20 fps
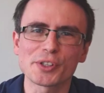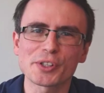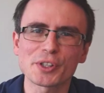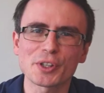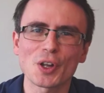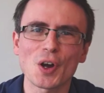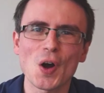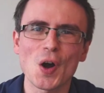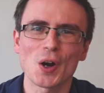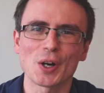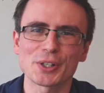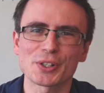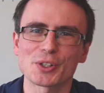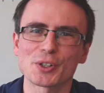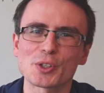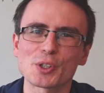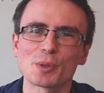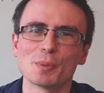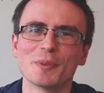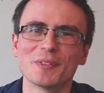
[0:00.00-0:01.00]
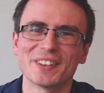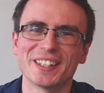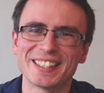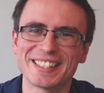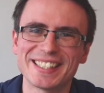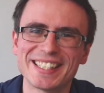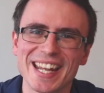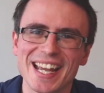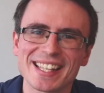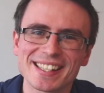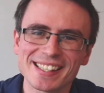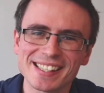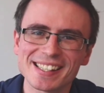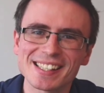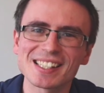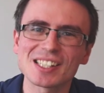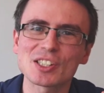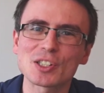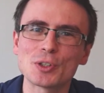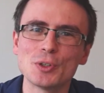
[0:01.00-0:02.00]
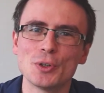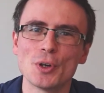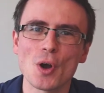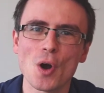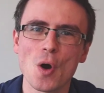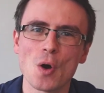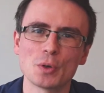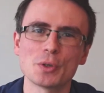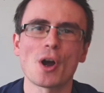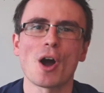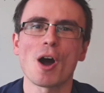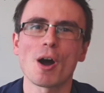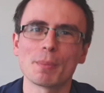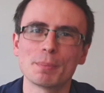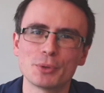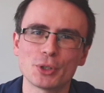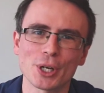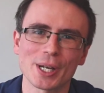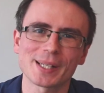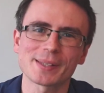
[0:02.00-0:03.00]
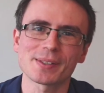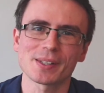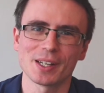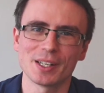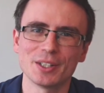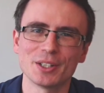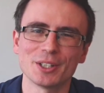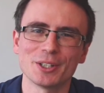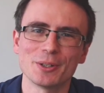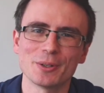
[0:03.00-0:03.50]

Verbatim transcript: stars are some of the densest known objects in the